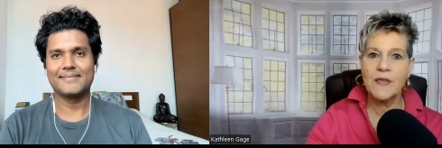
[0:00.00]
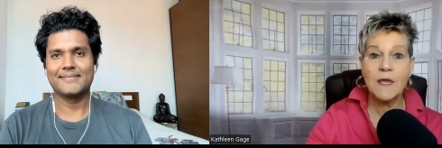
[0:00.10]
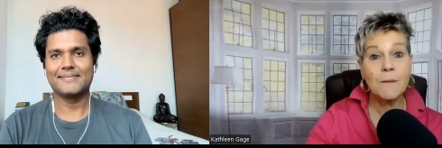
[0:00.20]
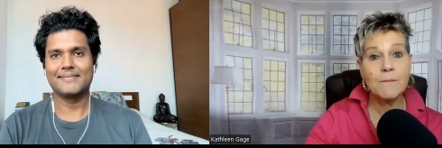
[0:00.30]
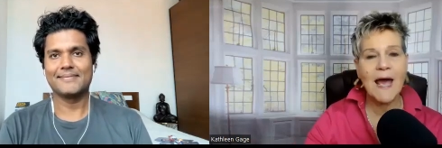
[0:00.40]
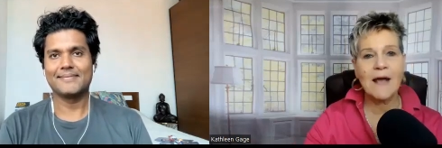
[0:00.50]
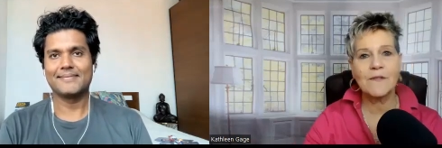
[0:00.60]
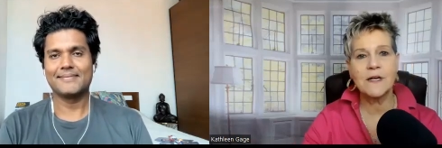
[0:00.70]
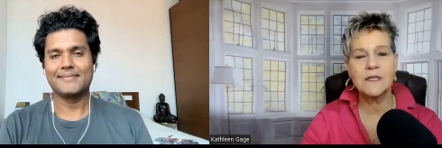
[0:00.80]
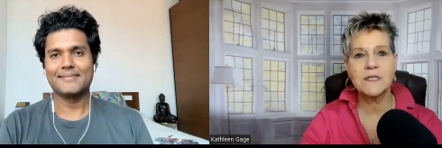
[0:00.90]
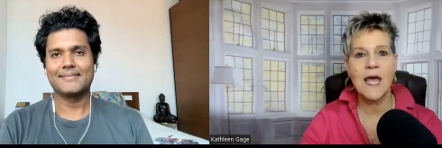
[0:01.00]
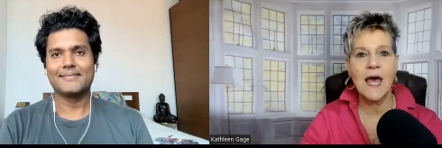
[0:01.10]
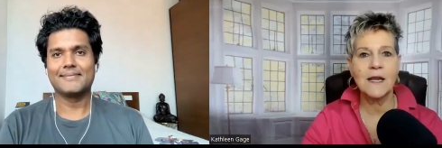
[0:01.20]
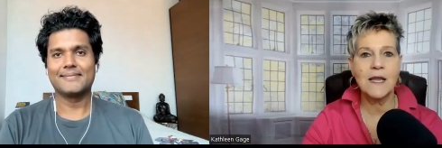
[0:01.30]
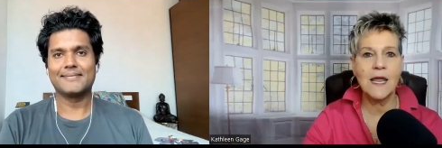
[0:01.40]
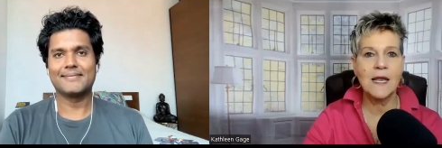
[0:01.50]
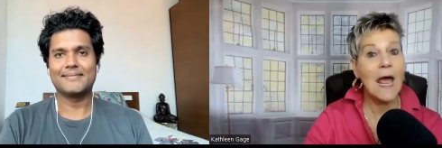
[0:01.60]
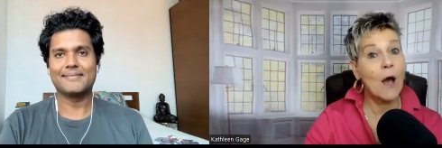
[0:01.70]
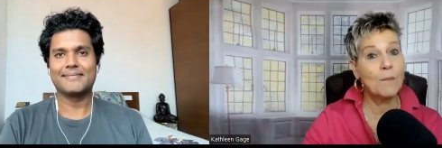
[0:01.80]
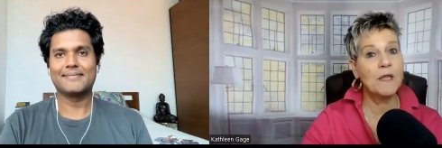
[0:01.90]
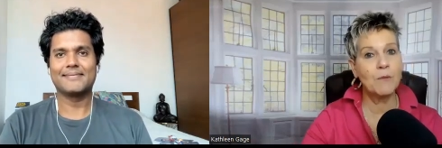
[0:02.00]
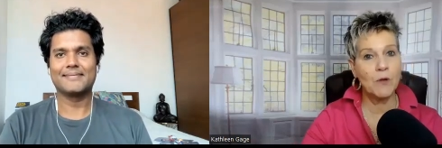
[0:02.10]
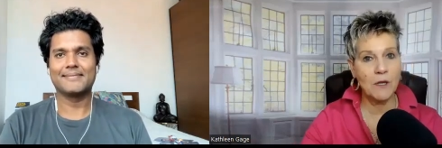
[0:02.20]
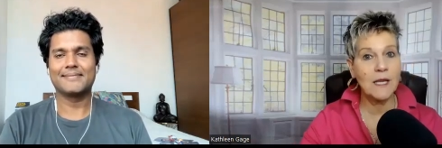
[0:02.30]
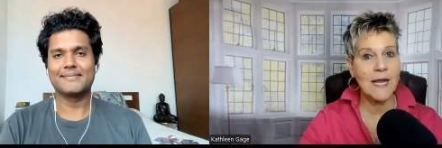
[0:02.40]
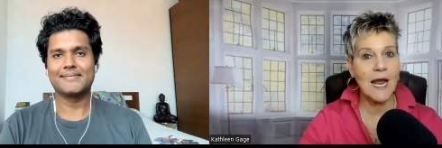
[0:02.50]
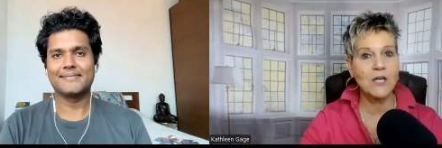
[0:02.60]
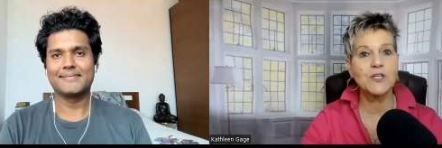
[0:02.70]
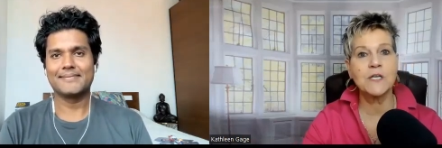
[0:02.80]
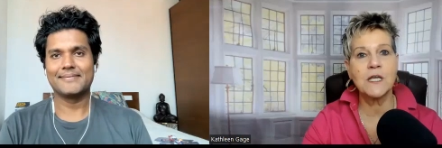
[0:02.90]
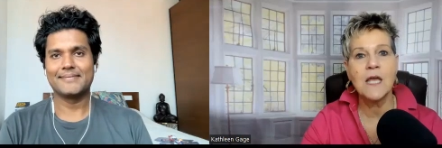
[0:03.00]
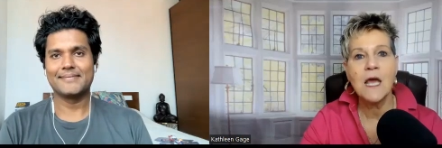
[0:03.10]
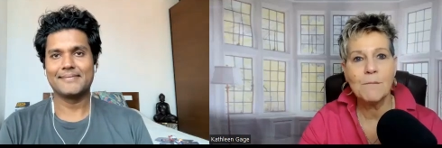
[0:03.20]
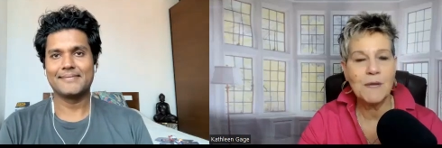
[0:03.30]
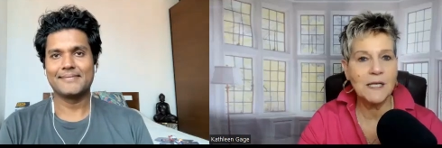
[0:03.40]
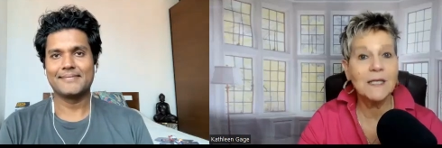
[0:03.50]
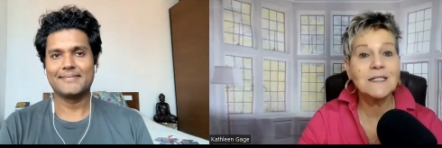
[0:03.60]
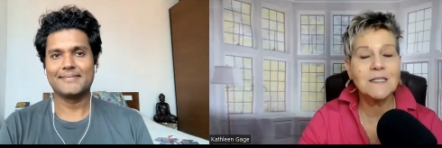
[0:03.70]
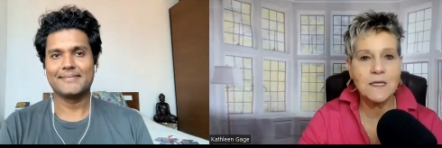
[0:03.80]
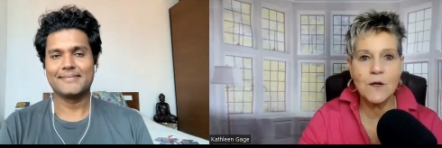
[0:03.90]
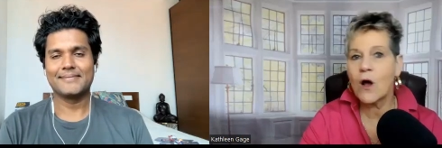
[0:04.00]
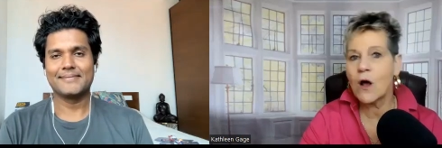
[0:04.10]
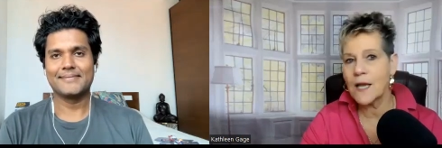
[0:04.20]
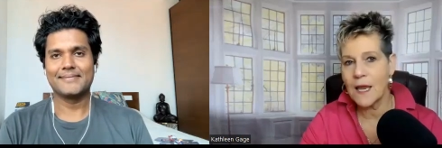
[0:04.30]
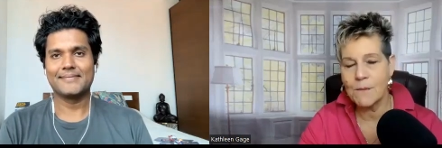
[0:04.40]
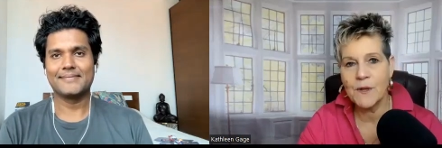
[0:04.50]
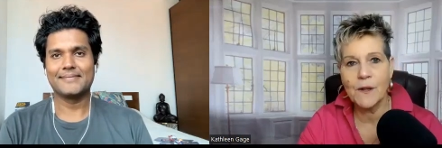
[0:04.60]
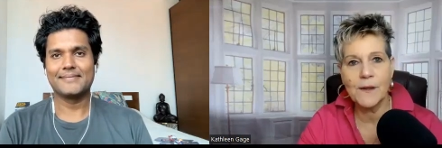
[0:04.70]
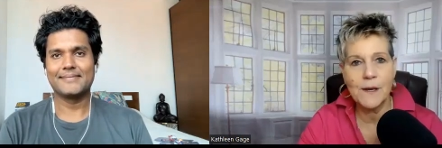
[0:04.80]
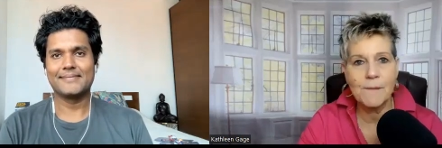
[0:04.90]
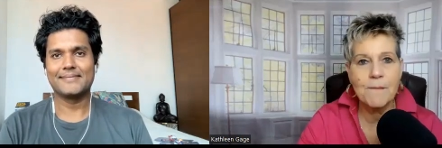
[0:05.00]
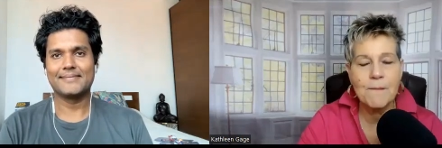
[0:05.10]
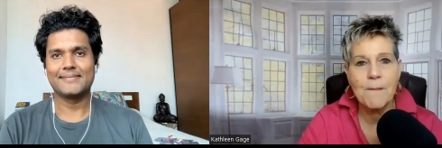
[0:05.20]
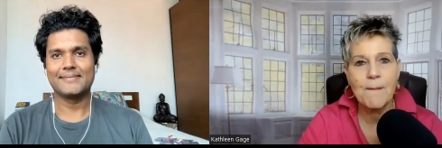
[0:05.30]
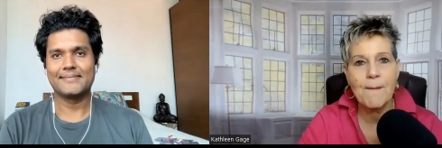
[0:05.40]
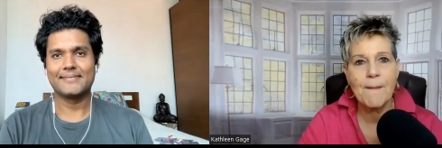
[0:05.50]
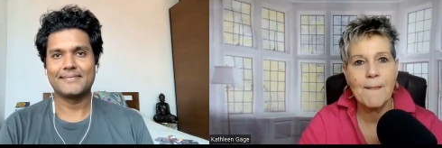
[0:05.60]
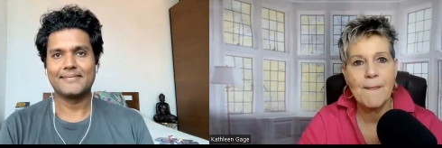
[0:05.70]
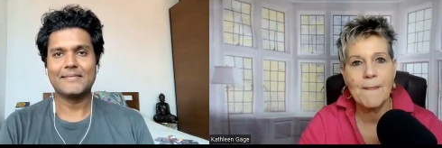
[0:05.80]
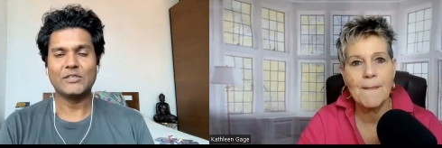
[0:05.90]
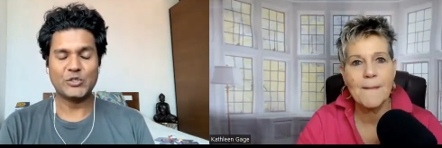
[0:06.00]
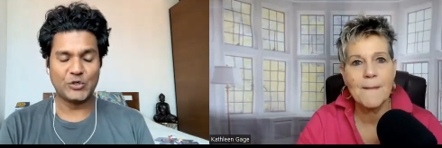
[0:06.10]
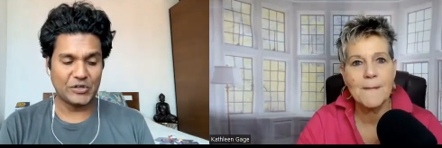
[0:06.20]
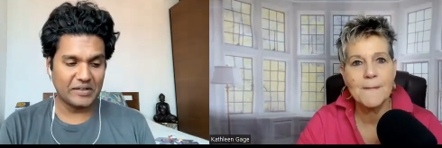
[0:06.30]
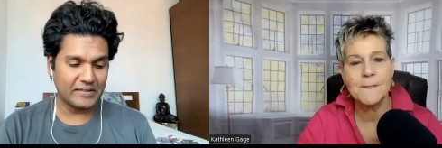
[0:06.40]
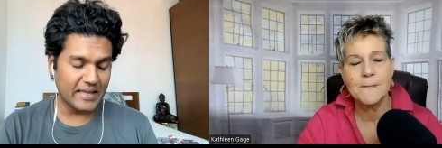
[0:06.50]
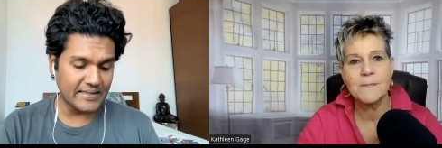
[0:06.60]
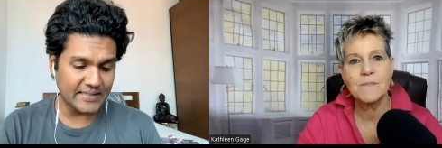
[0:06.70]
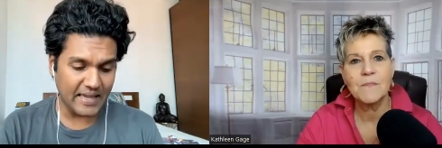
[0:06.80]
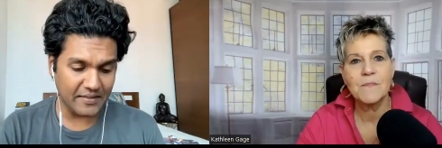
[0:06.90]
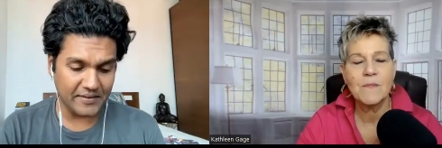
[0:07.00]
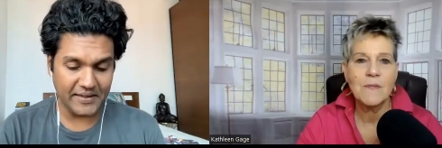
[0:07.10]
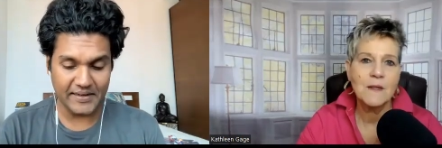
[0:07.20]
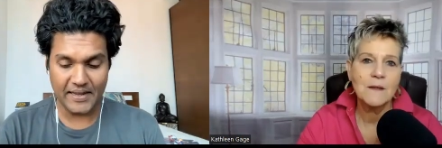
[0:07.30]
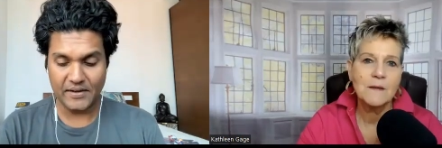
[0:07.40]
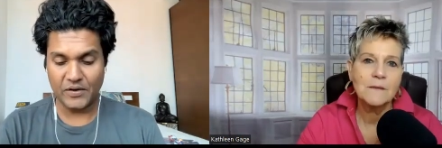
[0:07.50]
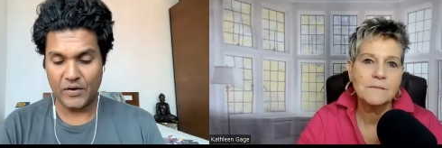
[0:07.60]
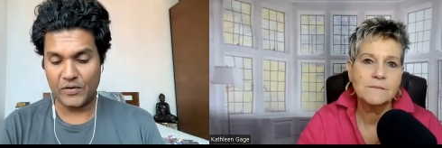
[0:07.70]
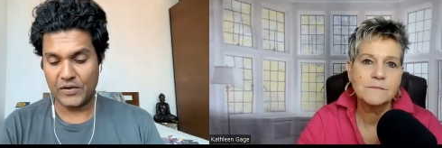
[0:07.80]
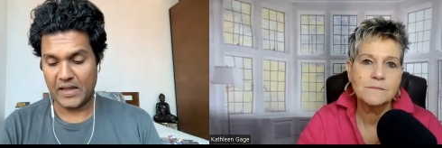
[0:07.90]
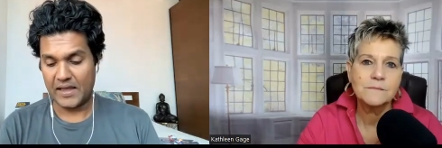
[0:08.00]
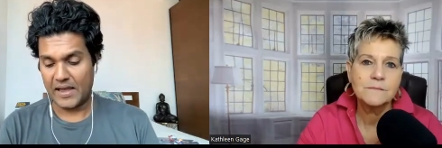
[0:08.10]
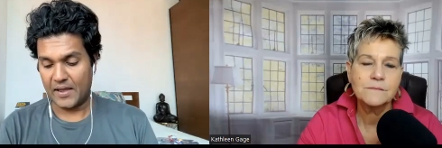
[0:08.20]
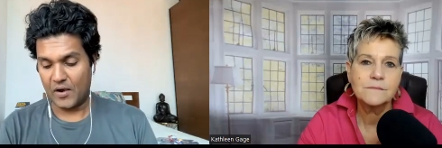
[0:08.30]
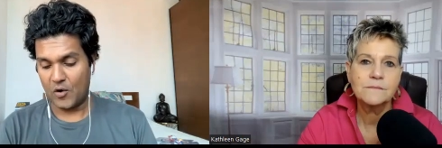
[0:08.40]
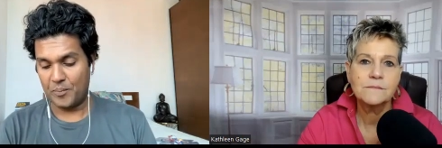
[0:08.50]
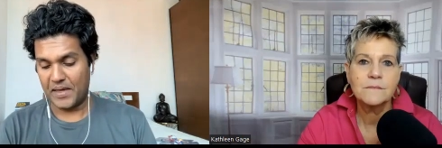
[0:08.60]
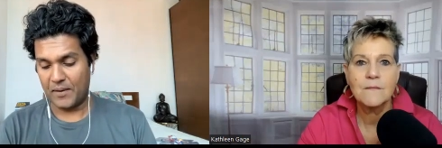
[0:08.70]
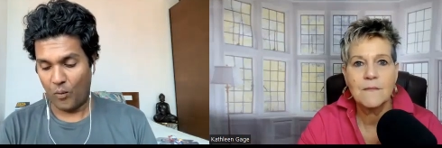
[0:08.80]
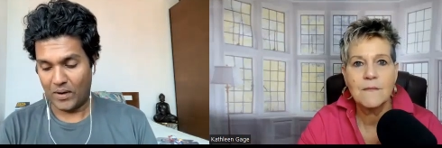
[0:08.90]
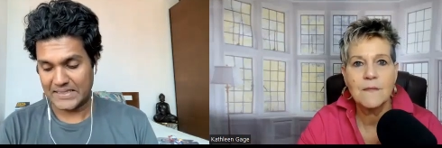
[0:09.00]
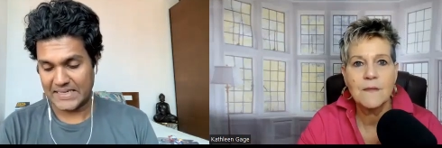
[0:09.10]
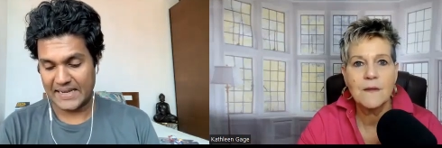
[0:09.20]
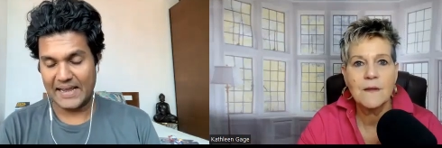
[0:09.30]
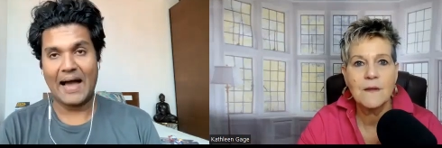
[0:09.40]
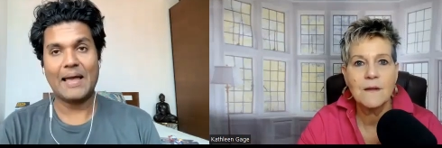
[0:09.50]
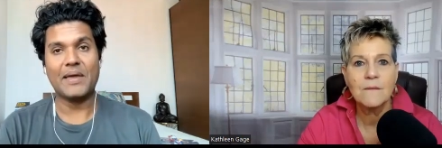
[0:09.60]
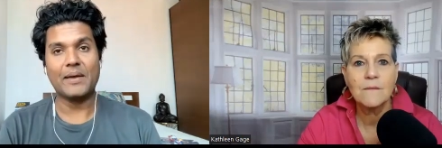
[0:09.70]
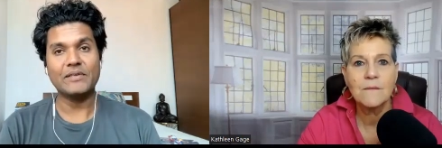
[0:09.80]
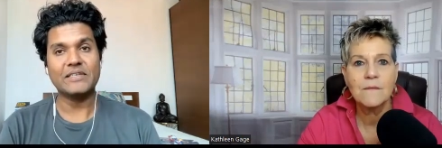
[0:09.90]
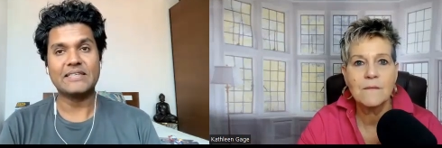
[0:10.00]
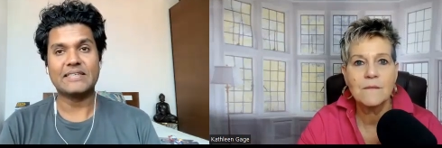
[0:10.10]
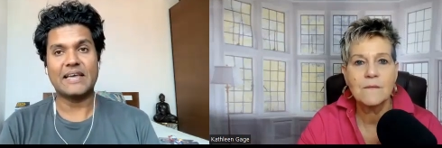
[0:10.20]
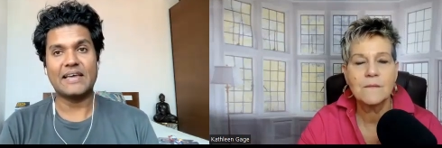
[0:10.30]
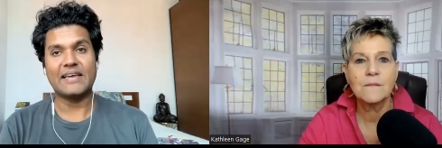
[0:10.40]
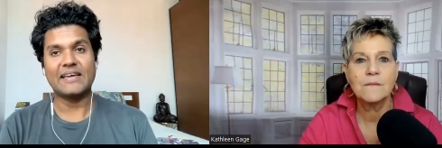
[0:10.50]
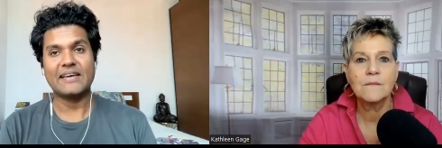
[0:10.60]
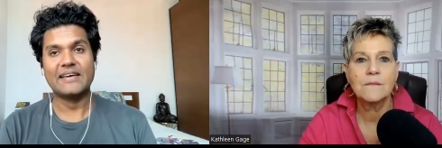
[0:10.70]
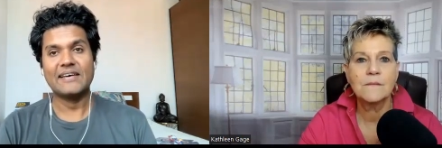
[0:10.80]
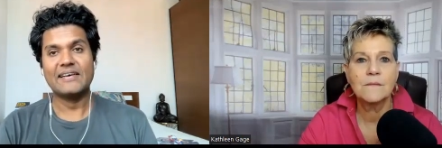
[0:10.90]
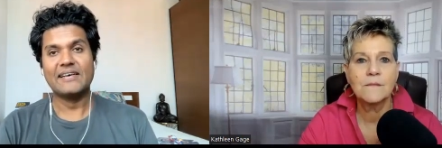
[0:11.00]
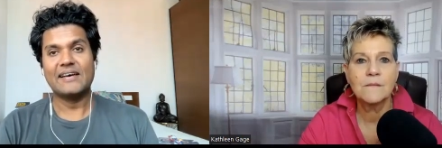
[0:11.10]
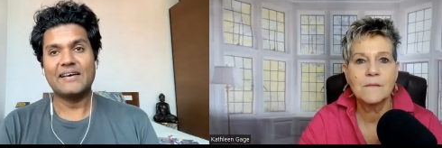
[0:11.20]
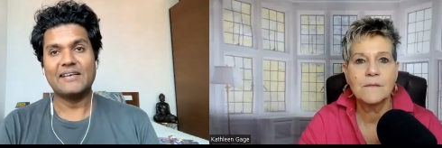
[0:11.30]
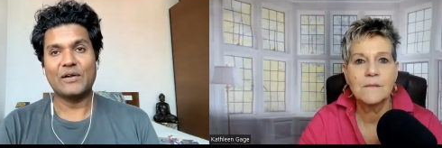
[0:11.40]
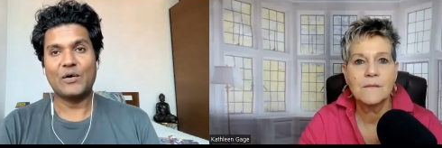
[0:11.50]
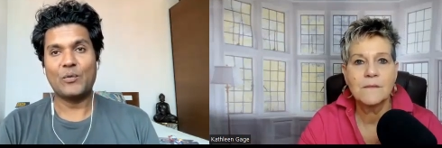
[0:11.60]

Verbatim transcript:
Speaker 1: the impact that it's had and how people can actually be listed on a billion
Speaker 2: Sure. Thanks, Kathleen. And, you know, look, I, I, hope that one day I'm able to say you know,